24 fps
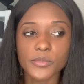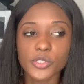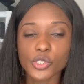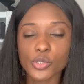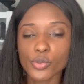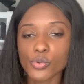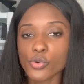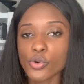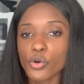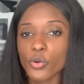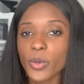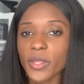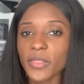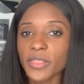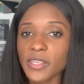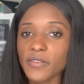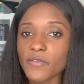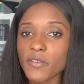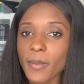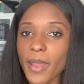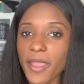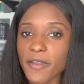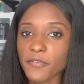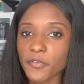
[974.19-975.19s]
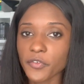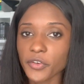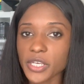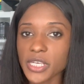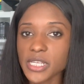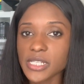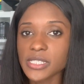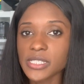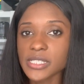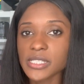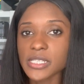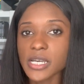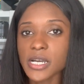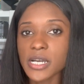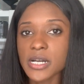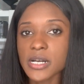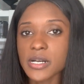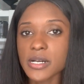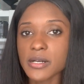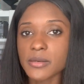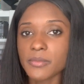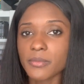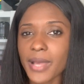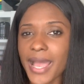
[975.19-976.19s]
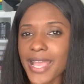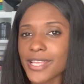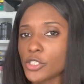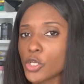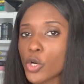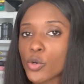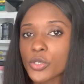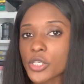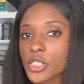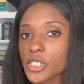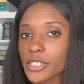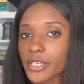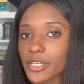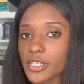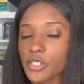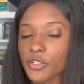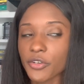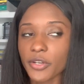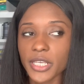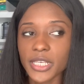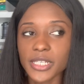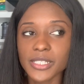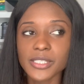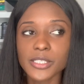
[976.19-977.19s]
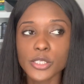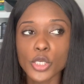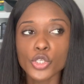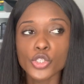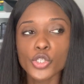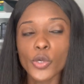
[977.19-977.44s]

school with even my friends, I don't discuss grades.